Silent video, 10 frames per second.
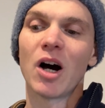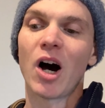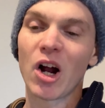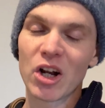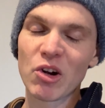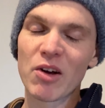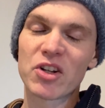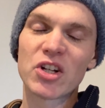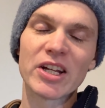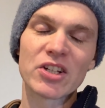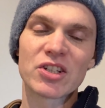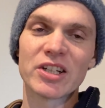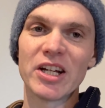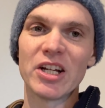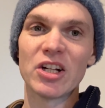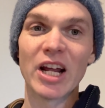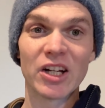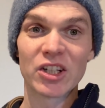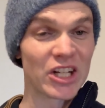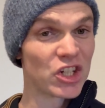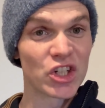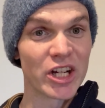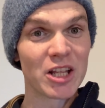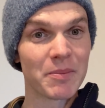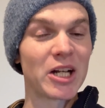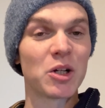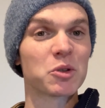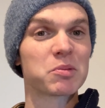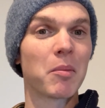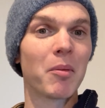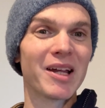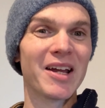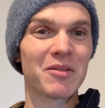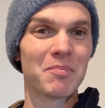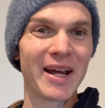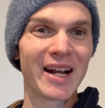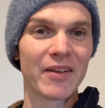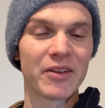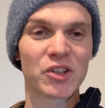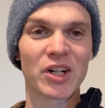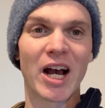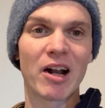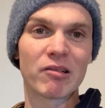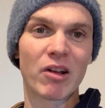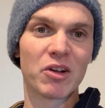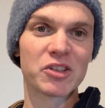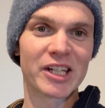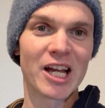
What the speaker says: I only drove the DSG. The manual was probably even better. There was only 100 of those that